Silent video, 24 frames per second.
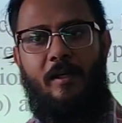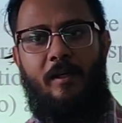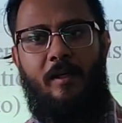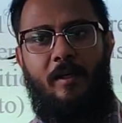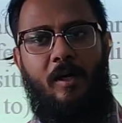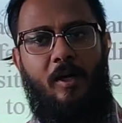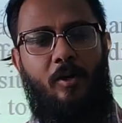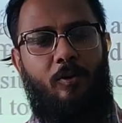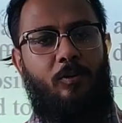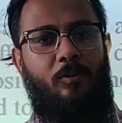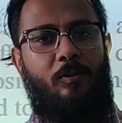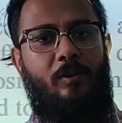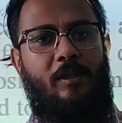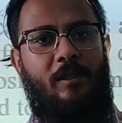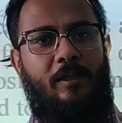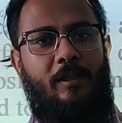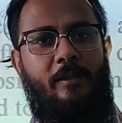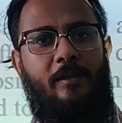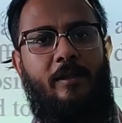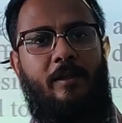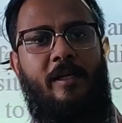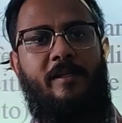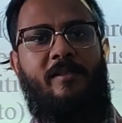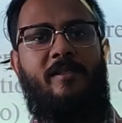Now
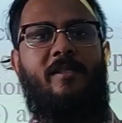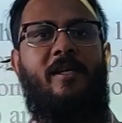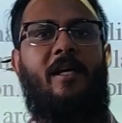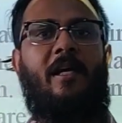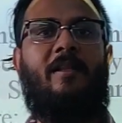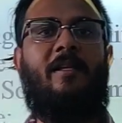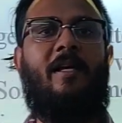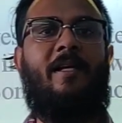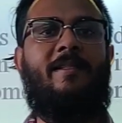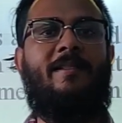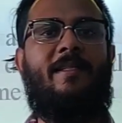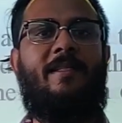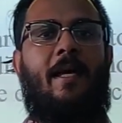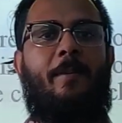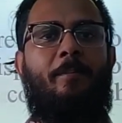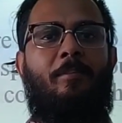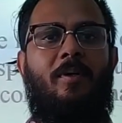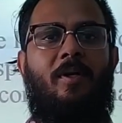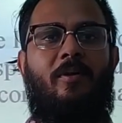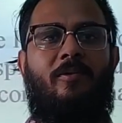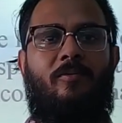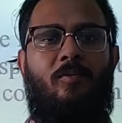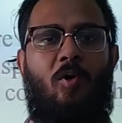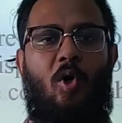let's take the
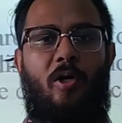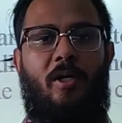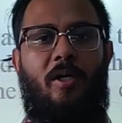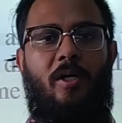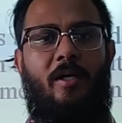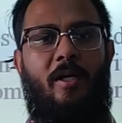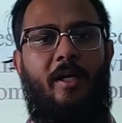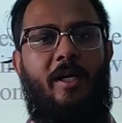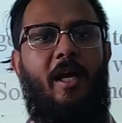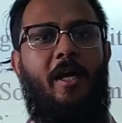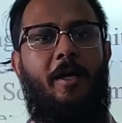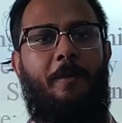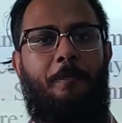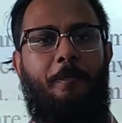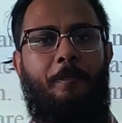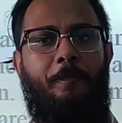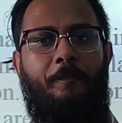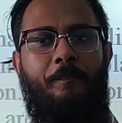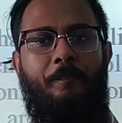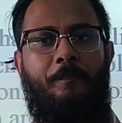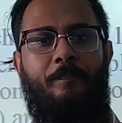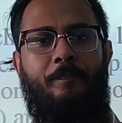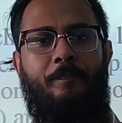example of water again.